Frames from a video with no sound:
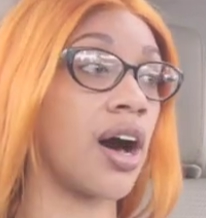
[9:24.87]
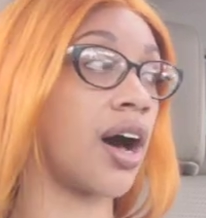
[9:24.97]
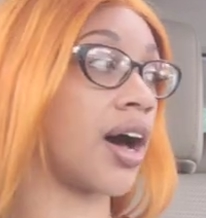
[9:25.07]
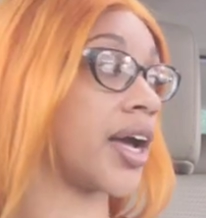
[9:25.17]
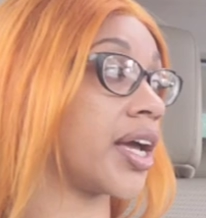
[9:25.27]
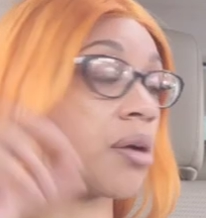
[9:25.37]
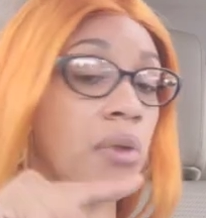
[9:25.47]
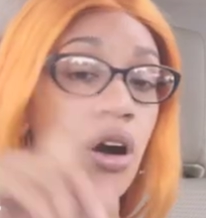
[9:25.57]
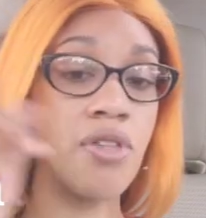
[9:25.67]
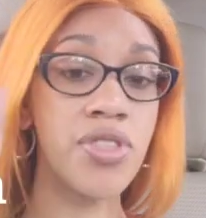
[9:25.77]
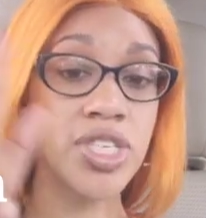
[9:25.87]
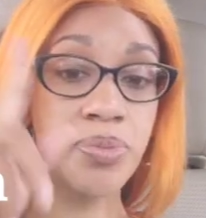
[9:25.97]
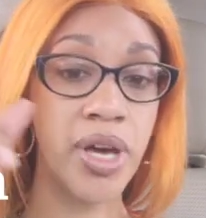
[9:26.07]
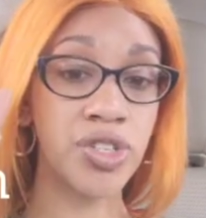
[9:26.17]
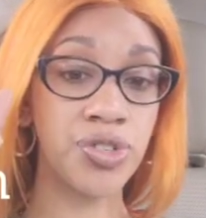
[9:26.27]
I am on the
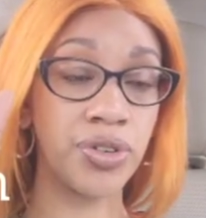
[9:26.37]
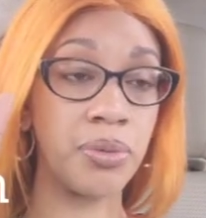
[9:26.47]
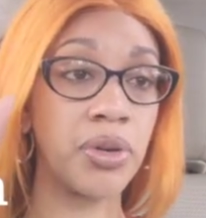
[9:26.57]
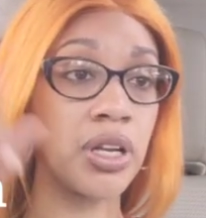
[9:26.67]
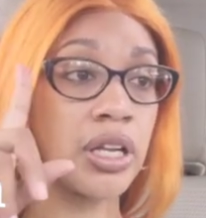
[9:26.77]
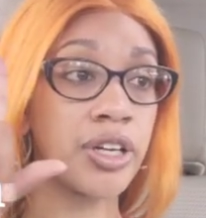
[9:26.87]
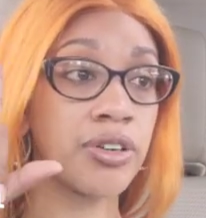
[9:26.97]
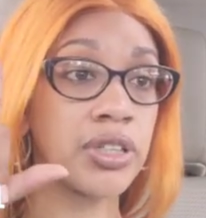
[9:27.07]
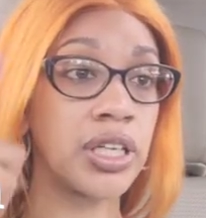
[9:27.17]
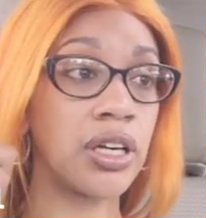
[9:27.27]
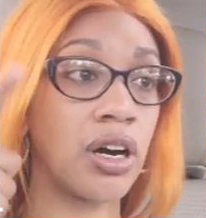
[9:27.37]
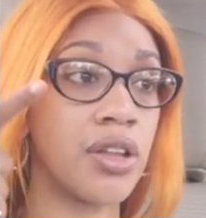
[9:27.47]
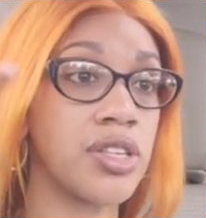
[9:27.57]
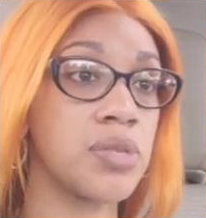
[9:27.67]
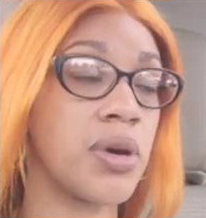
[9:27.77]
spectrum, literally
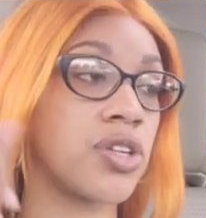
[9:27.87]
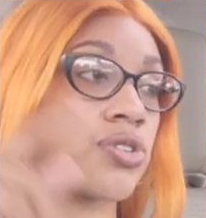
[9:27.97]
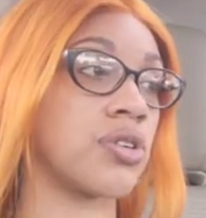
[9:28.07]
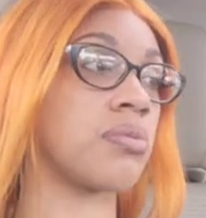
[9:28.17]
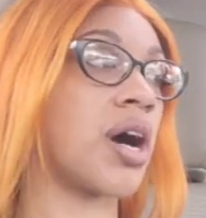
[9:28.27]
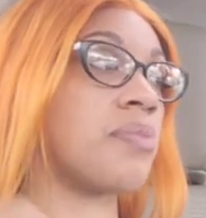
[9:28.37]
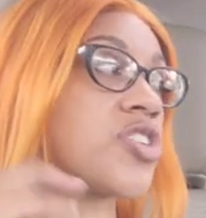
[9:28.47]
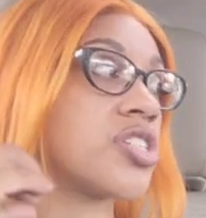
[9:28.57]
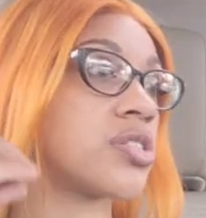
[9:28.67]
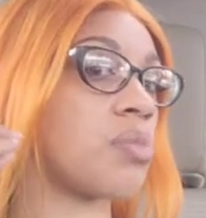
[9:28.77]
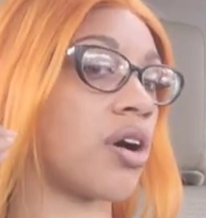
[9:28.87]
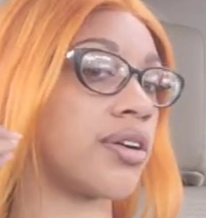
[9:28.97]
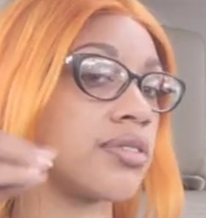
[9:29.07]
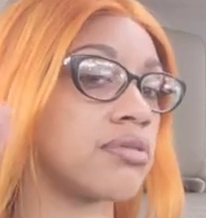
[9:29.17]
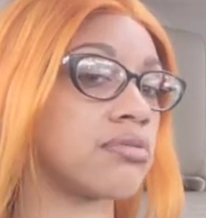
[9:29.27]
on the spectrum. I'm just smart,